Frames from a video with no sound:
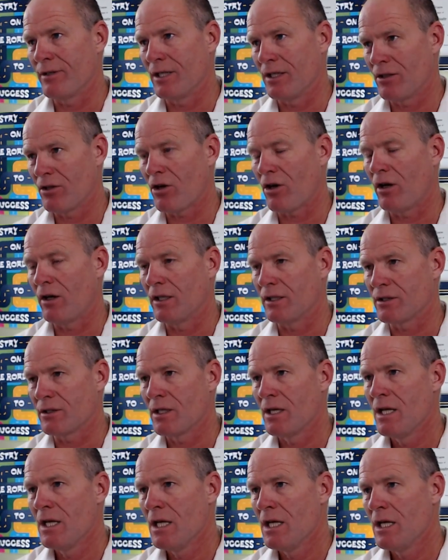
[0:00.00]
costs?
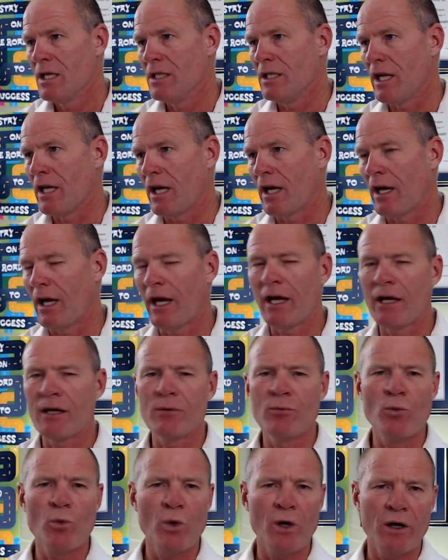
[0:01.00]
Yeah,
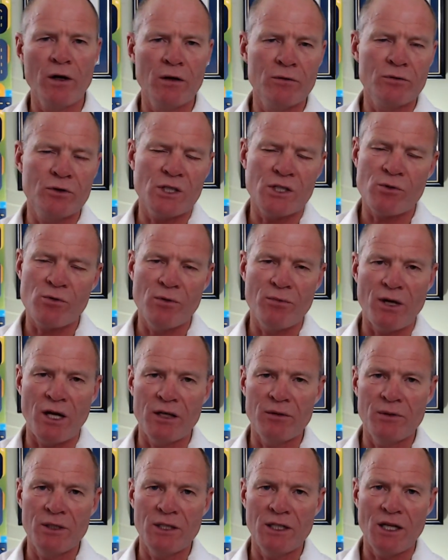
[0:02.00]
Adam, where? Just remind
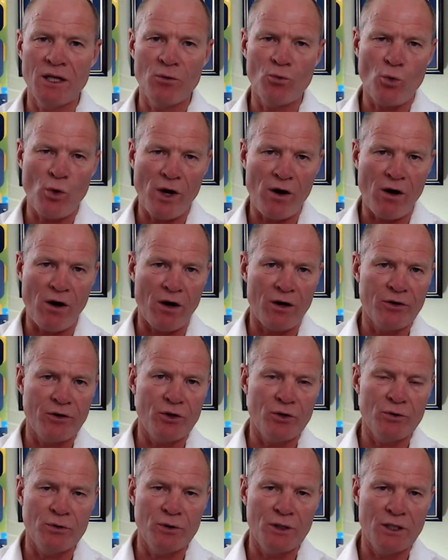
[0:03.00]
me again, where are
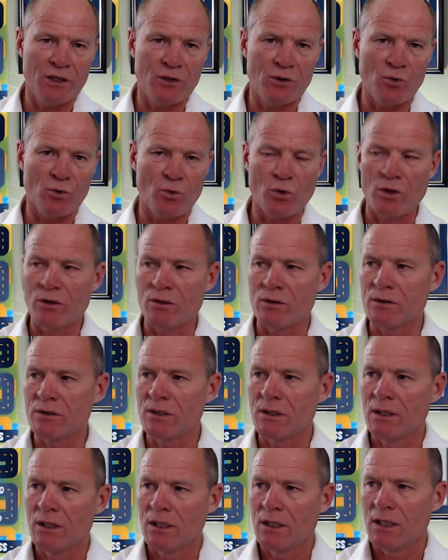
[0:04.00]
you in the world?
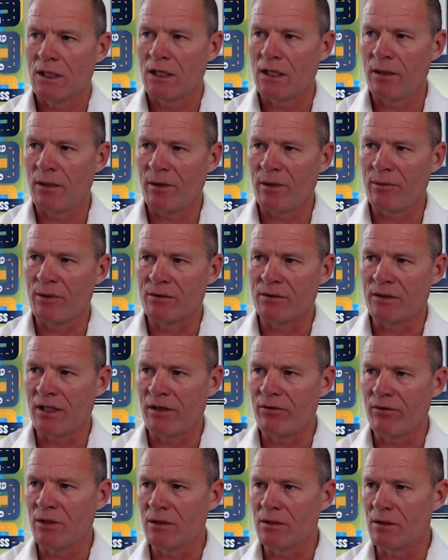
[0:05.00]
And I might be able to give
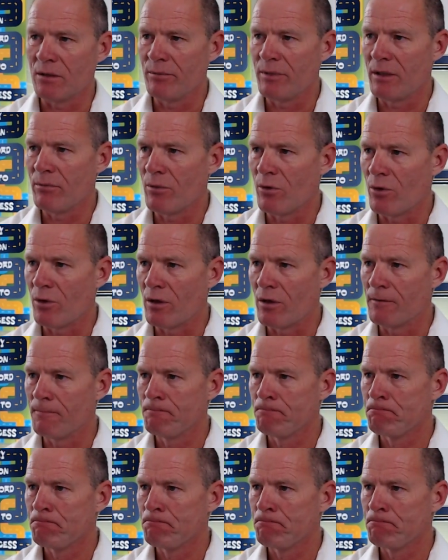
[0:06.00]
you a little bit more